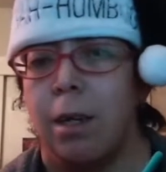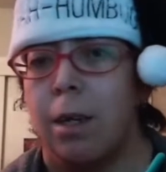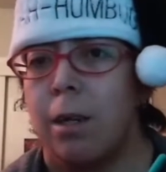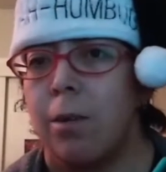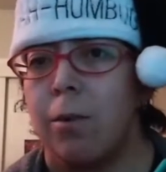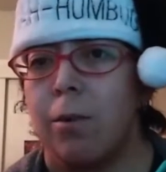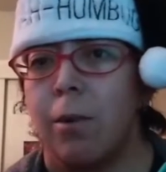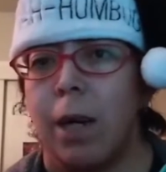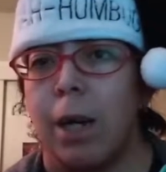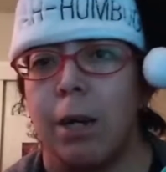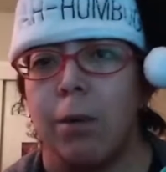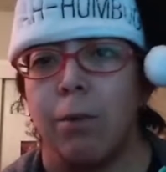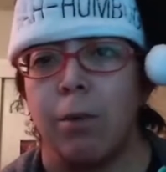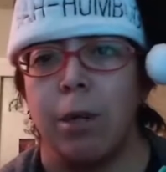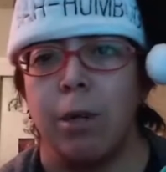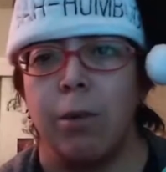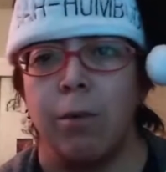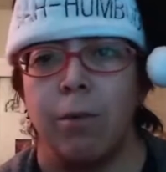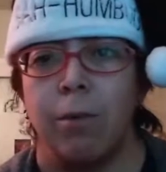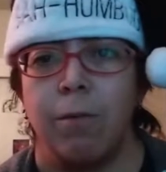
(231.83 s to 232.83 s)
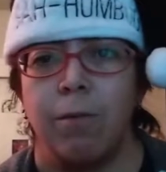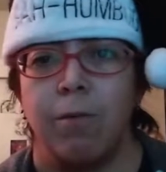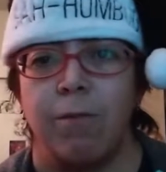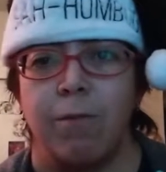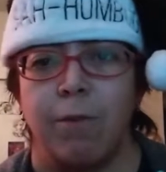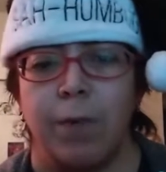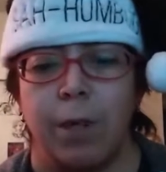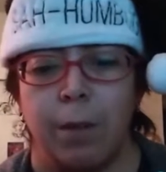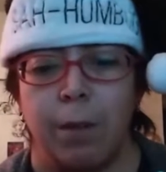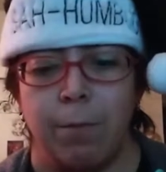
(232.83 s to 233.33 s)
Uncle Iroh
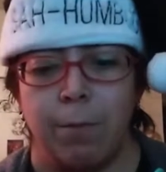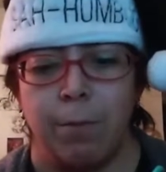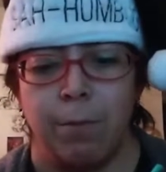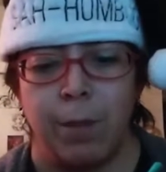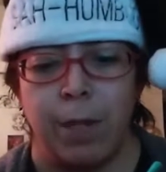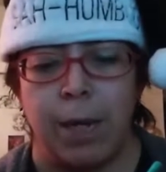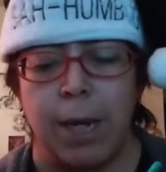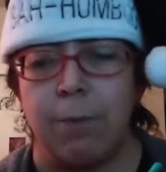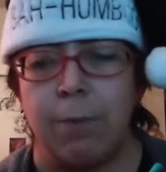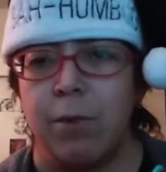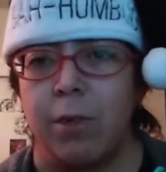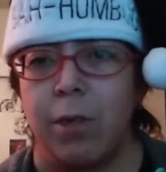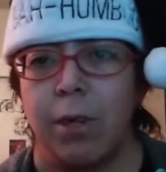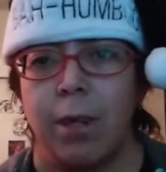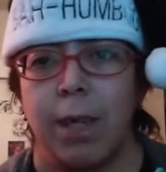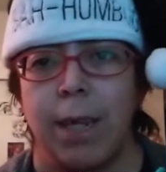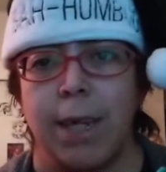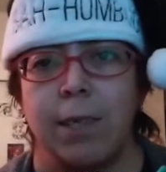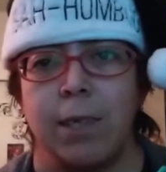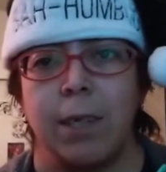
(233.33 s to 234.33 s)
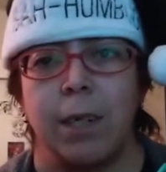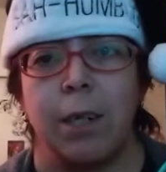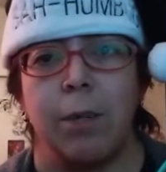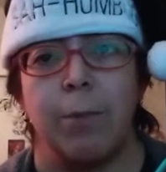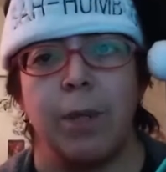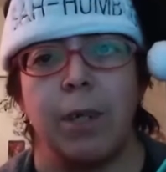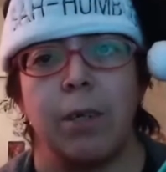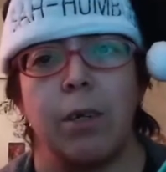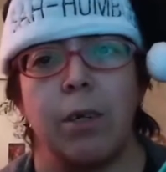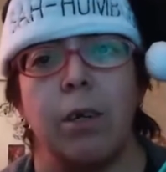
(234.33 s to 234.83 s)
from Avatar: The Last
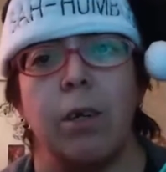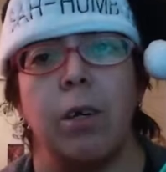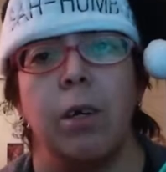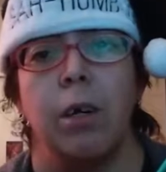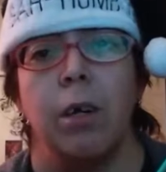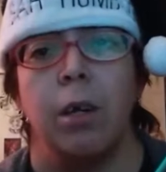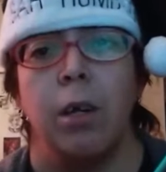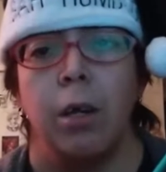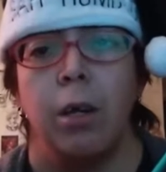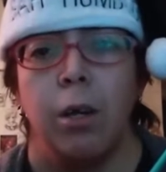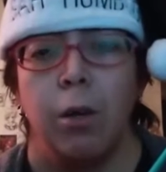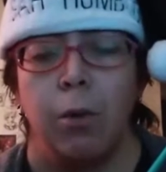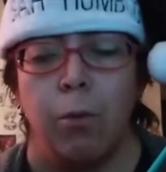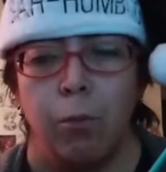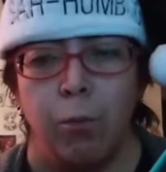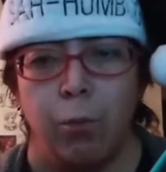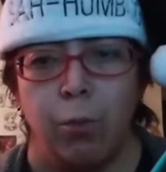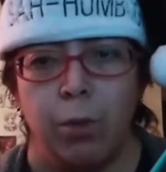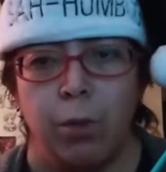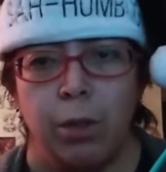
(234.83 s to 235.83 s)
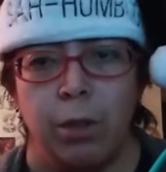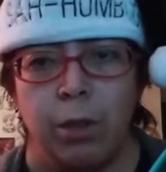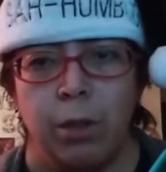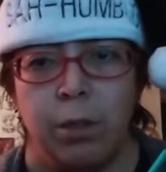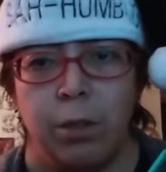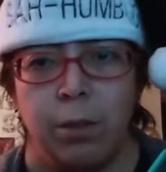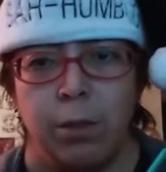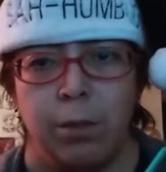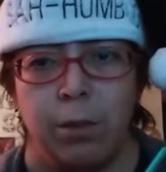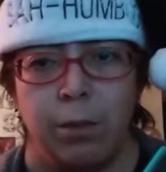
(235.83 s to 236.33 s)
Airbender would
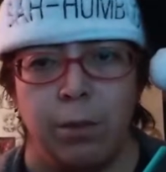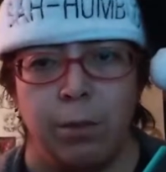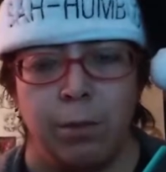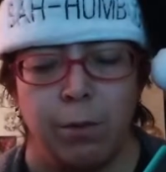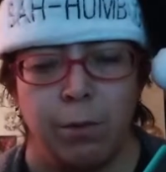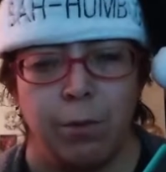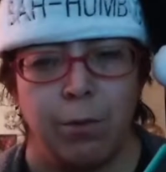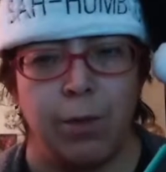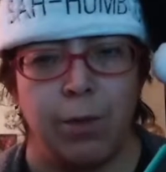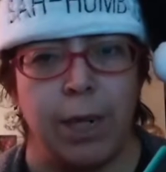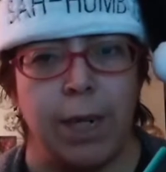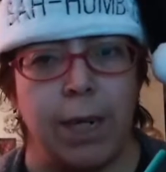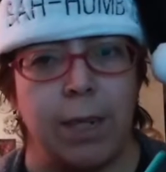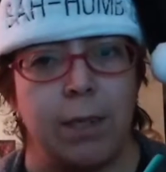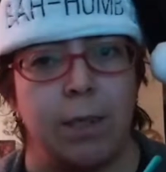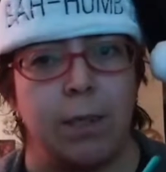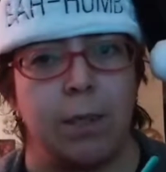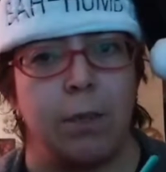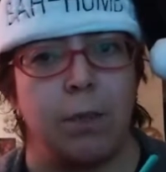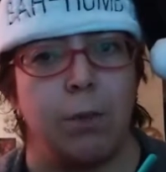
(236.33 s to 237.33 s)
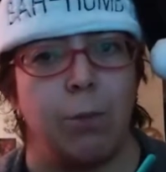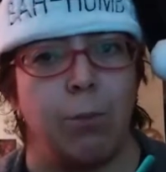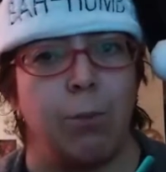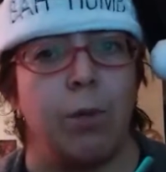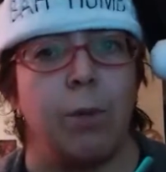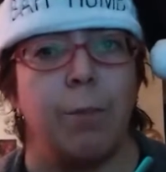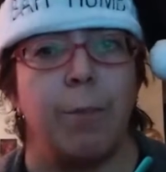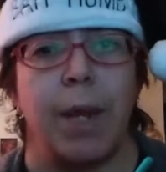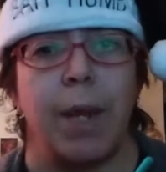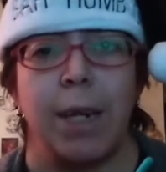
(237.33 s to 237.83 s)
create, or
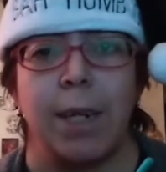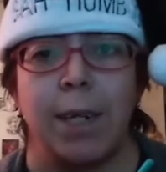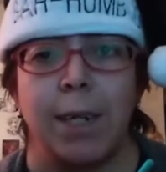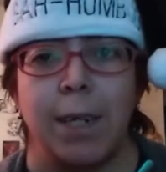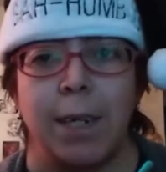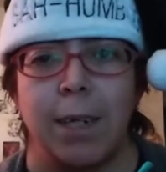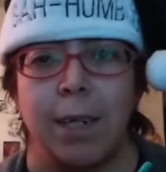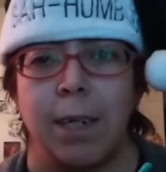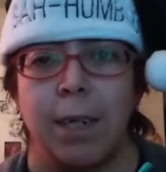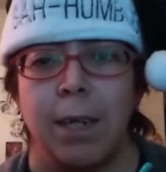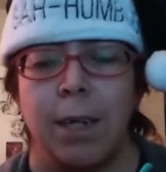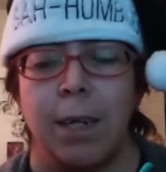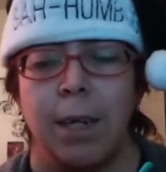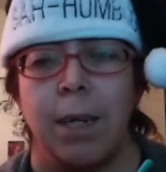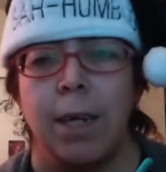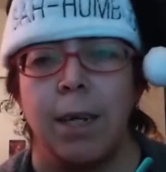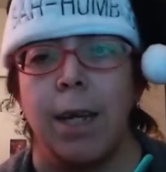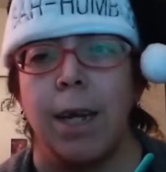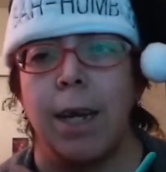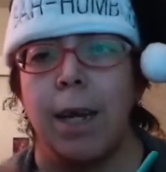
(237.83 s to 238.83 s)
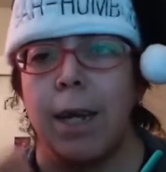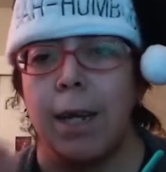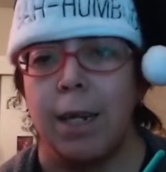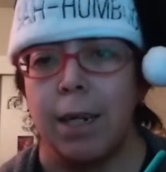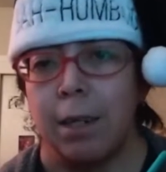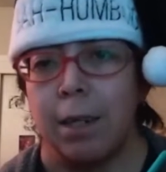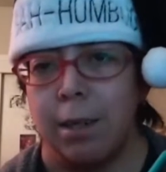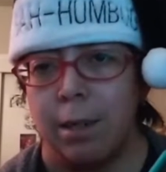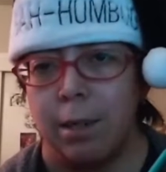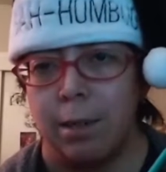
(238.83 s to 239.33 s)
would make,
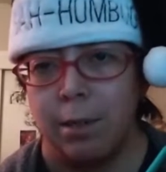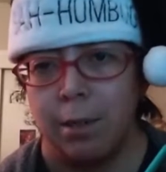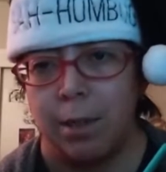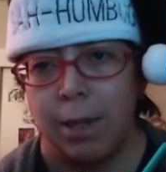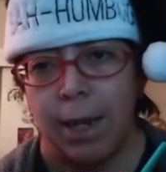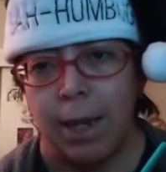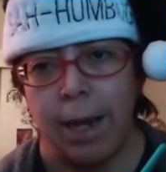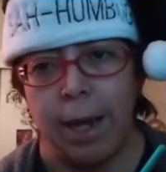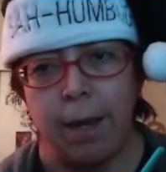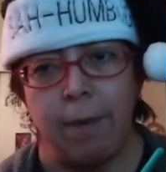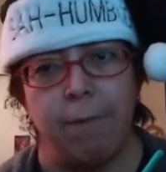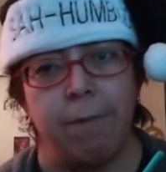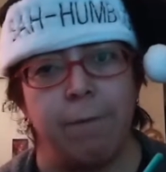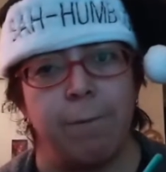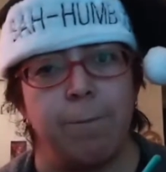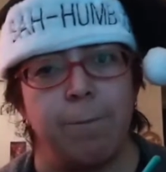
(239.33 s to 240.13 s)
and have.